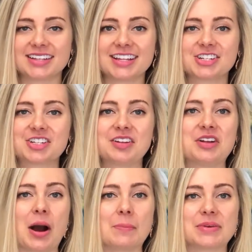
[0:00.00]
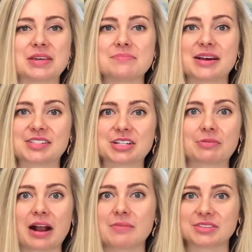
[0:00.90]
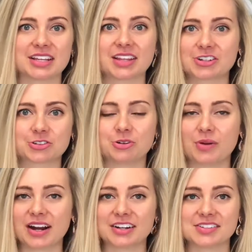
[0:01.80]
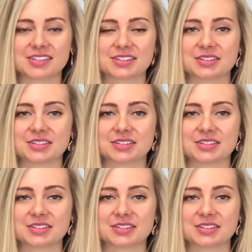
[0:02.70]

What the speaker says: and they should not be messing around with the electrical wires.